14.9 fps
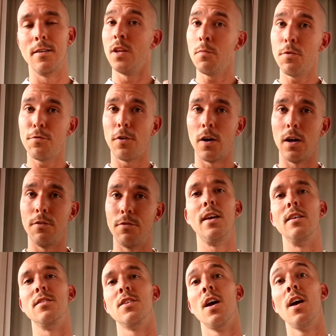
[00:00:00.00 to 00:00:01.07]
number 5
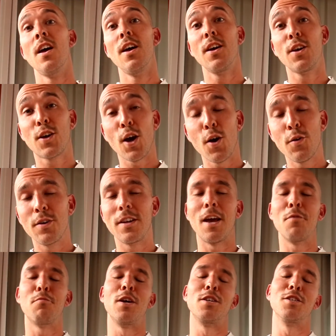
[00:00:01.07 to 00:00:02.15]
is go and
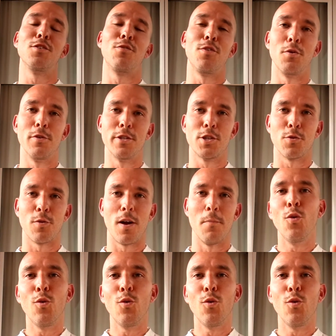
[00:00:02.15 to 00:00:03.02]
get pictures for your Instagram.